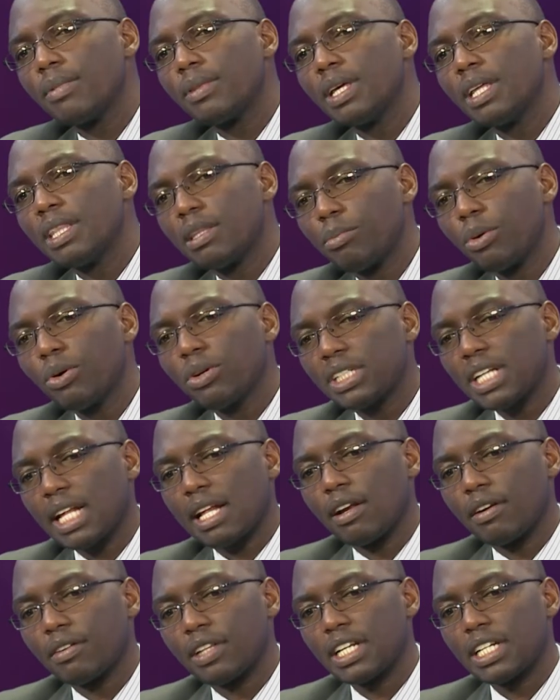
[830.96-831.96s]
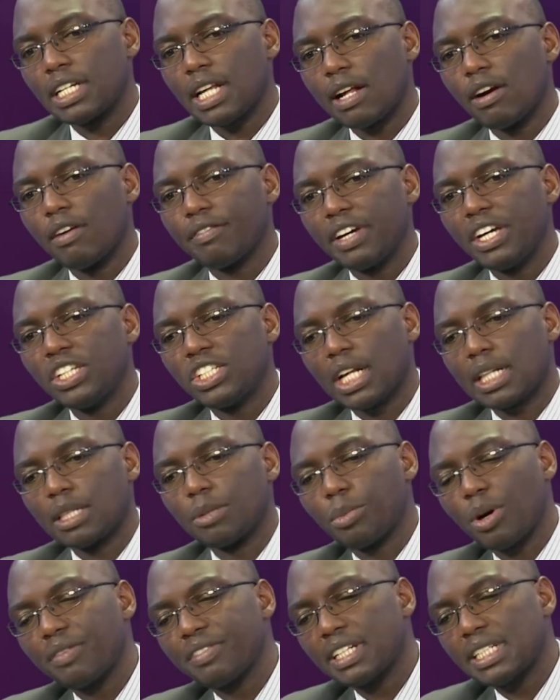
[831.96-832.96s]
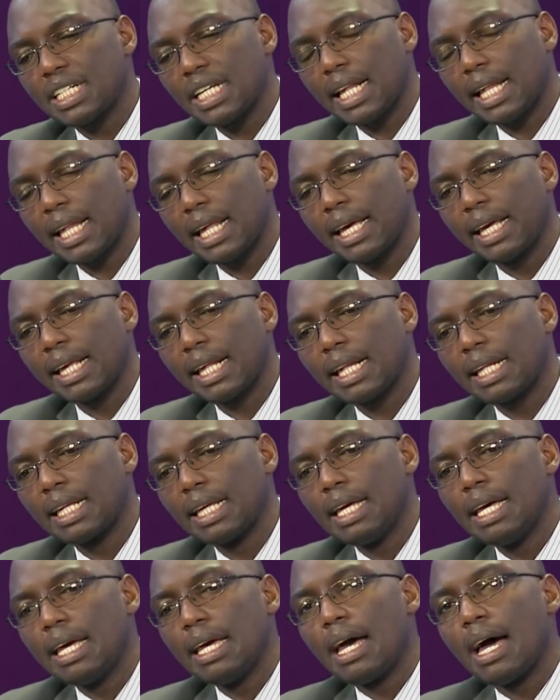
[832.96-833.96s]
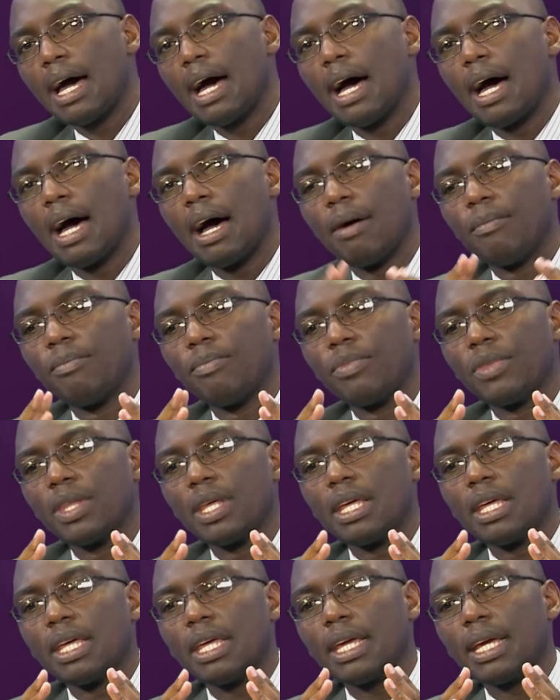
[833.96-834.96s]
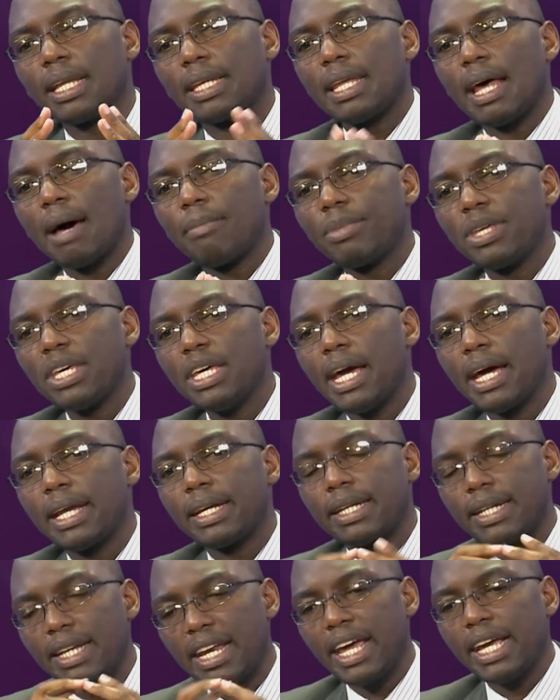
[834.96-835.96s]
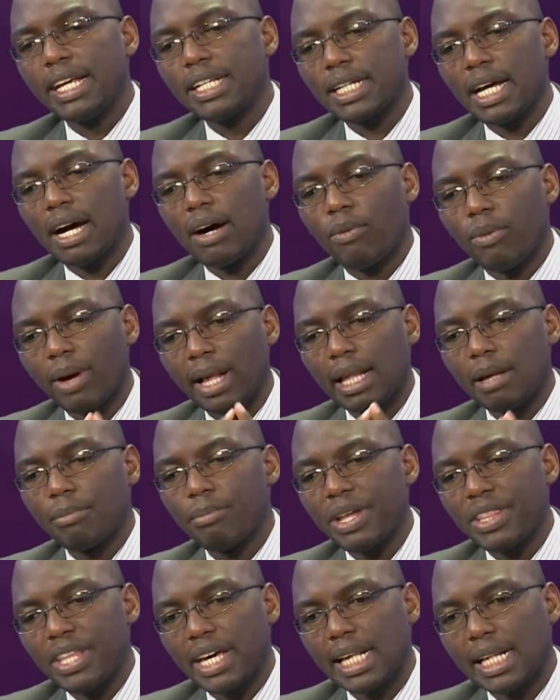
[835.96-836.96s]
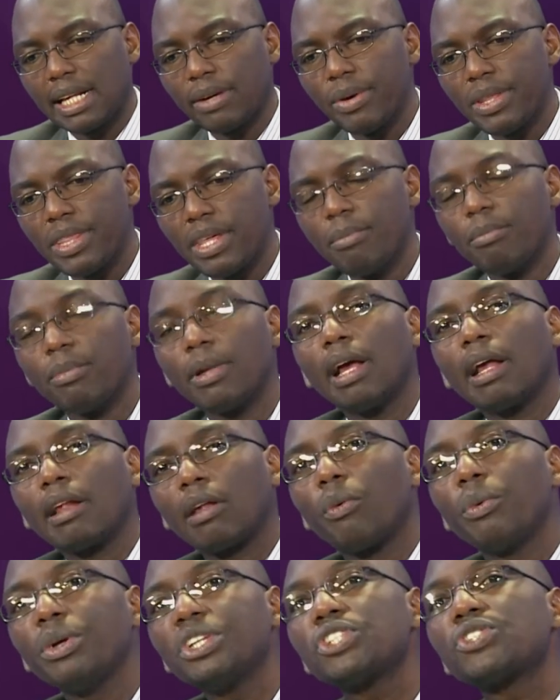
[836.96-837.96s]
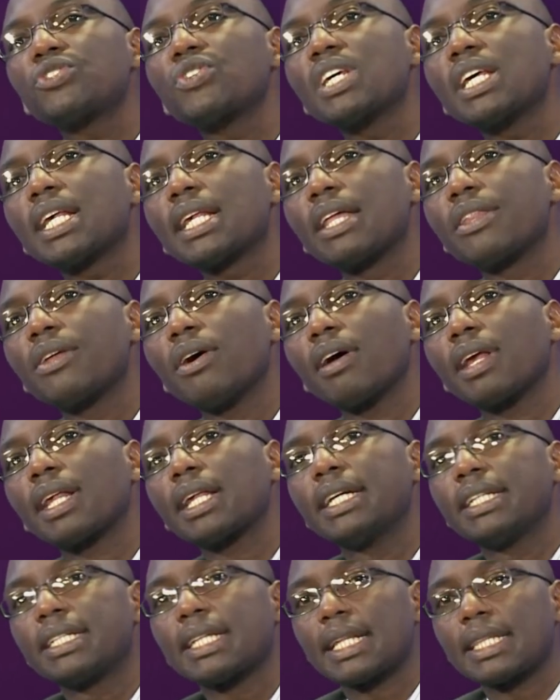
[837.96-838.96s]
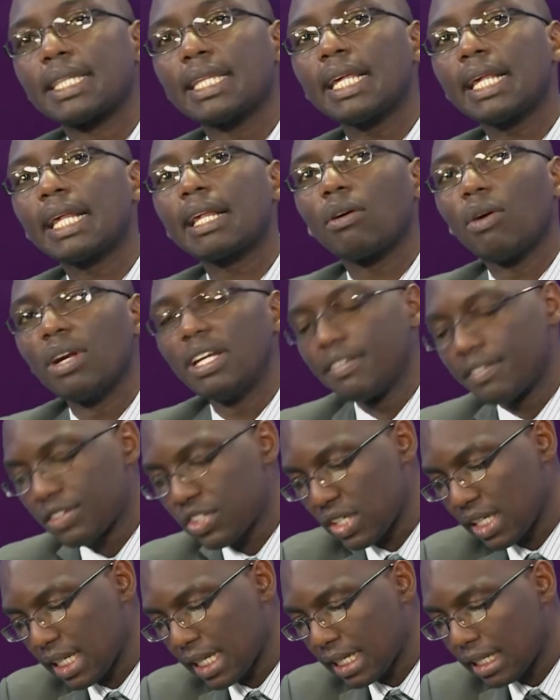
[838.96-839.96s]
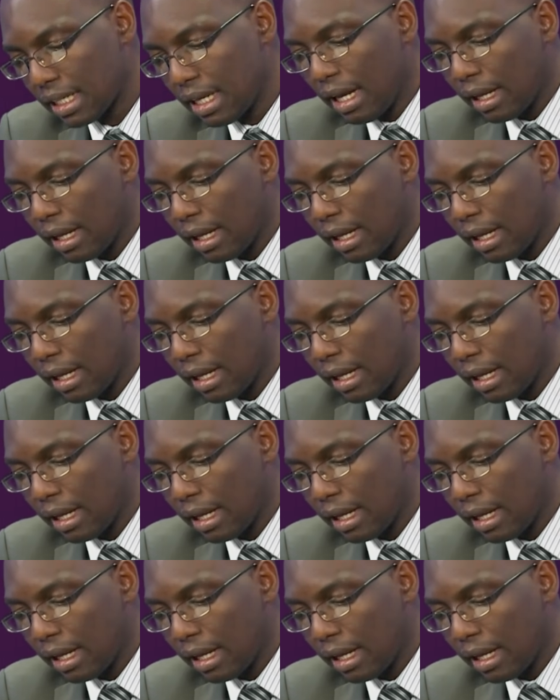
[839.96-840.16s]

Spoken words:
In the book, The Desire of Ages, the prophetess says, it appeared nature was sympathizing with him. So which trees are those? It is these olive trees.